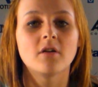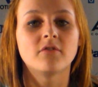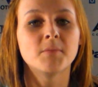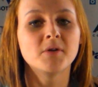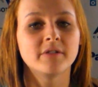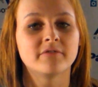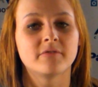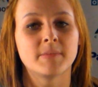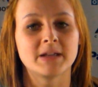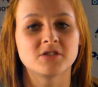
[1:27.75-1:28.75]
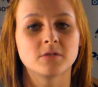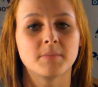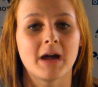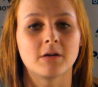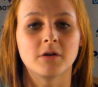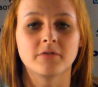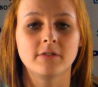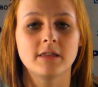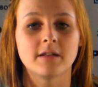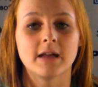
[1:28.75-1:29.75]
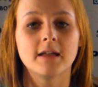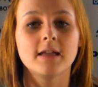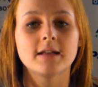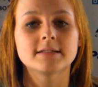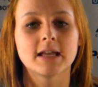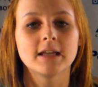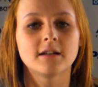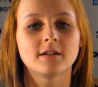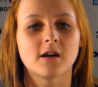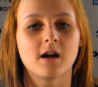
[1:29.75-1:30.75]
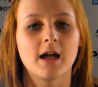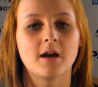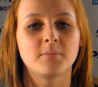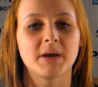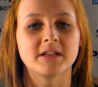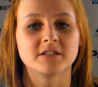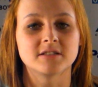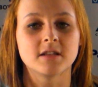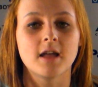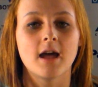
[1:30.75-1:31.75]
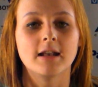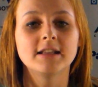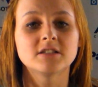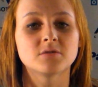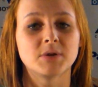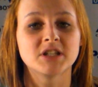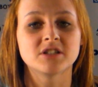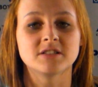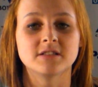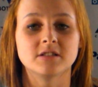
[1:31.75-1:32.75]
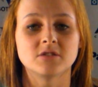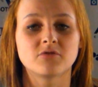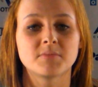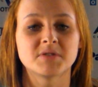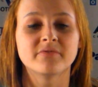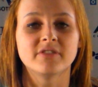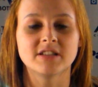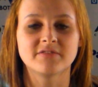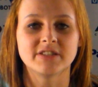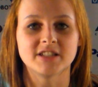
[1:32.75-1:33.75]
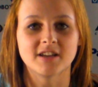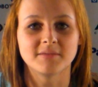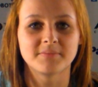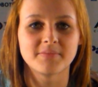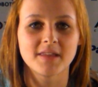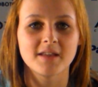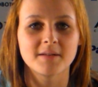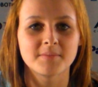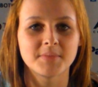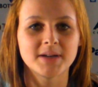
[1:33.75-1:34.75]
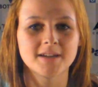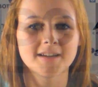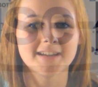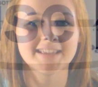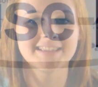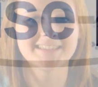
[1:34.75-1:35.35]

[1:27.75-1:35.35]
For more information on Power over Ethernet, take a look at our help pages, a link to which is in the description for this video. Bye!